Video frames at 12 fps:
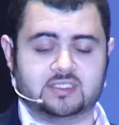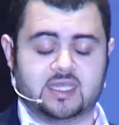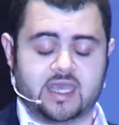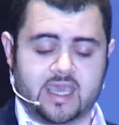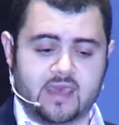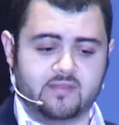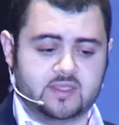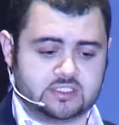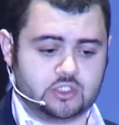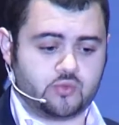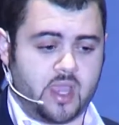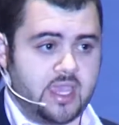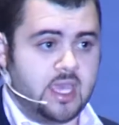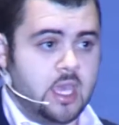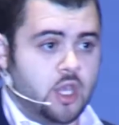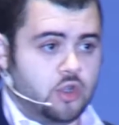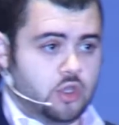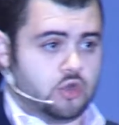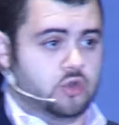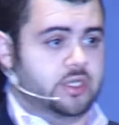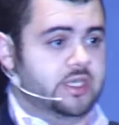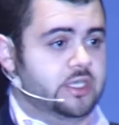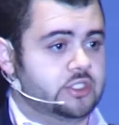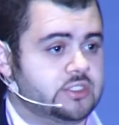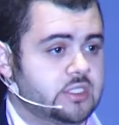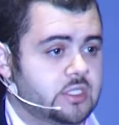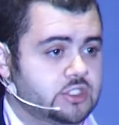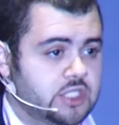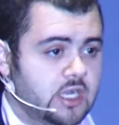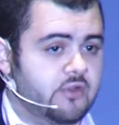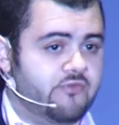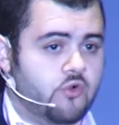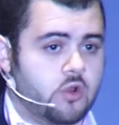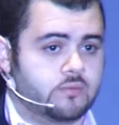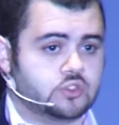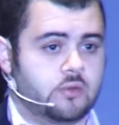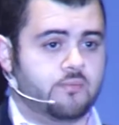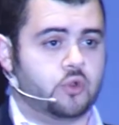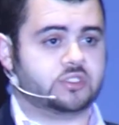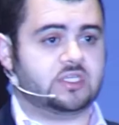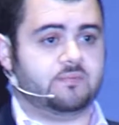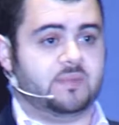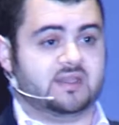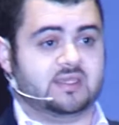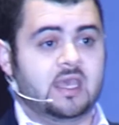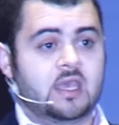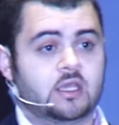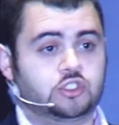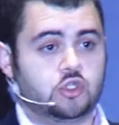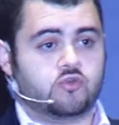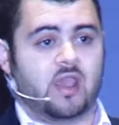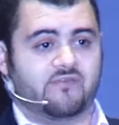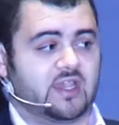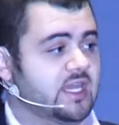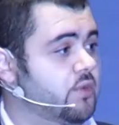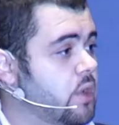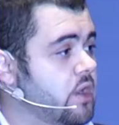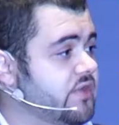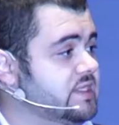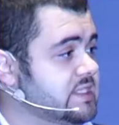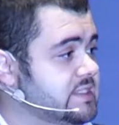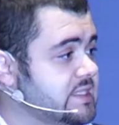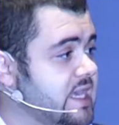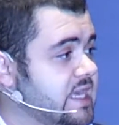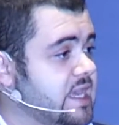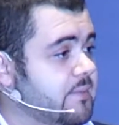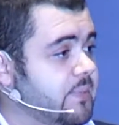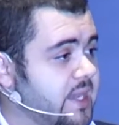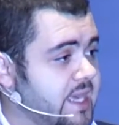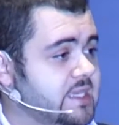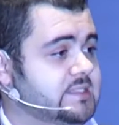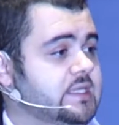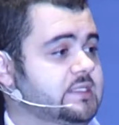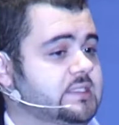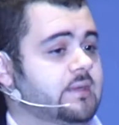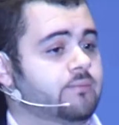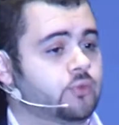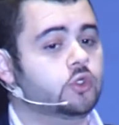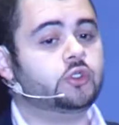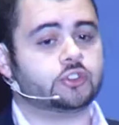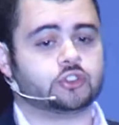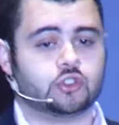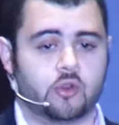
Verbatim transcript: and again, this is why not only is Sharq Forum so important, but geographically where this is taking place in Istanbul is so